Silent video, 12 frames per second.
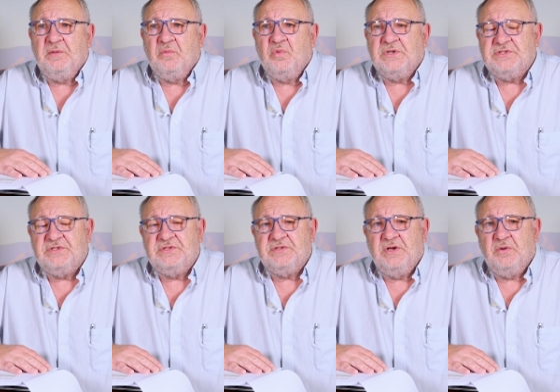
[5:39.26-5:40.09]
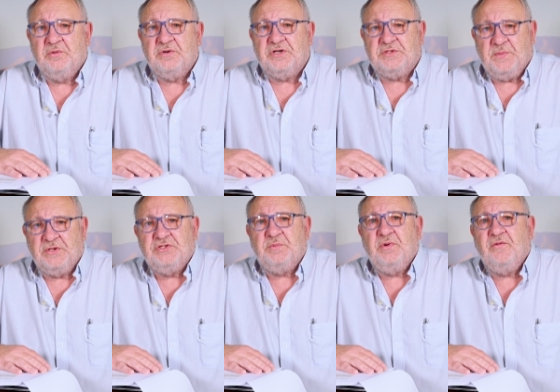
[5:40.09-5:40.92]
was
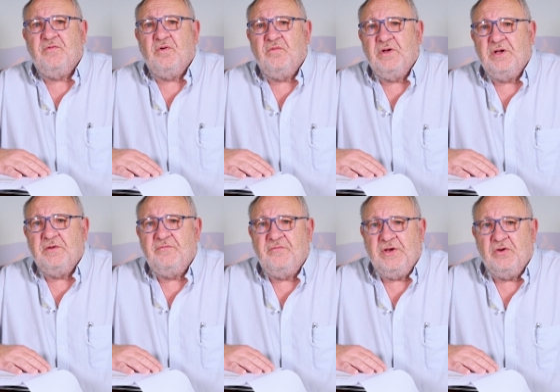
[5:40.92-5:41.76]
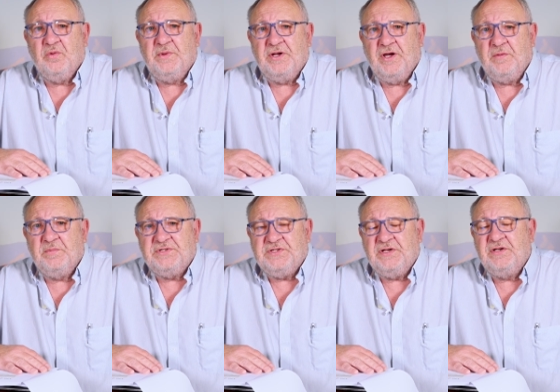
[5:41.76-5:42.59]
responsible for the
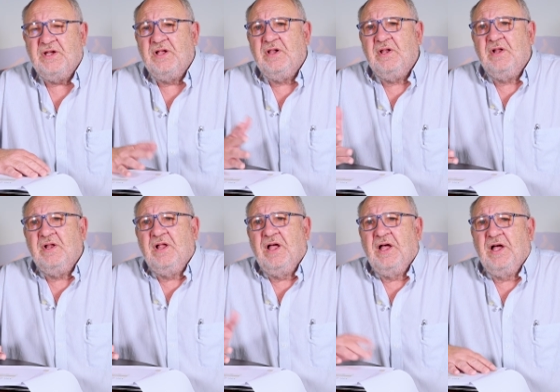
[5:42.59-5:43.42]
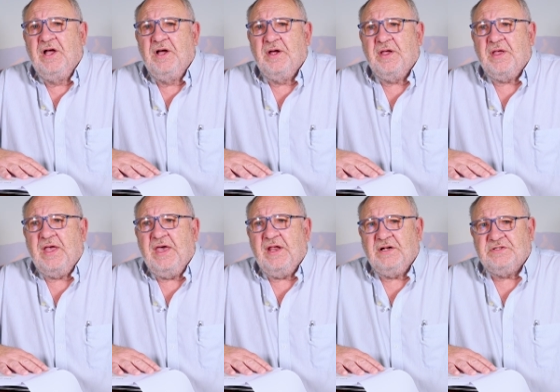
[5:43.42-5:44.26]
3.9%.
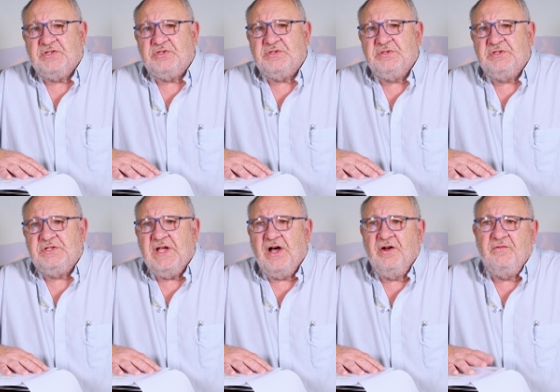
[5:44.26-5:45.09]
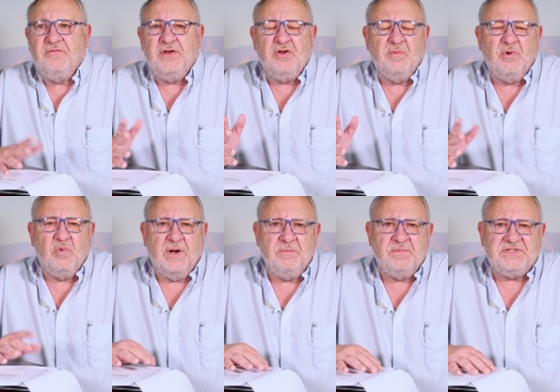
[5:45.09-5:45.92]
Adults down
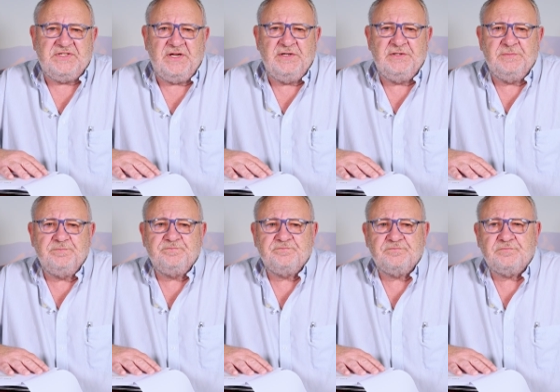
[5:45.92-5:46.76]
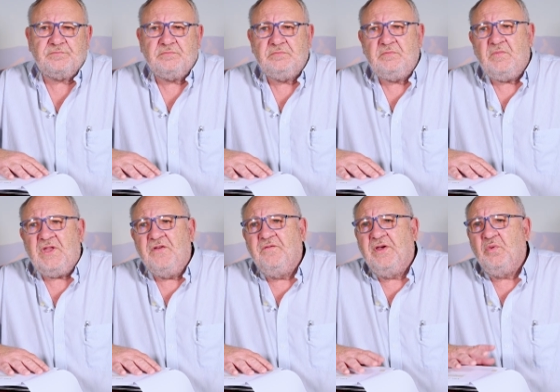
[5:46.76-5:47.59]
3.1%.
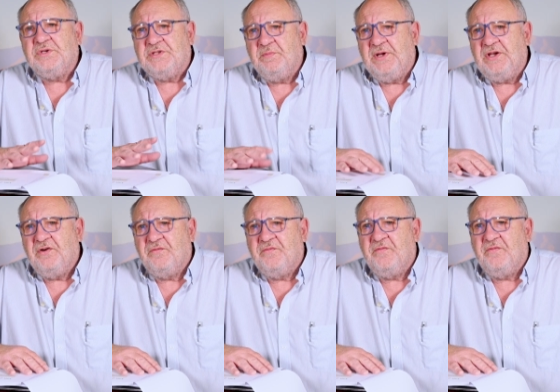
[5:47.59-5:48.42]
There was a bit of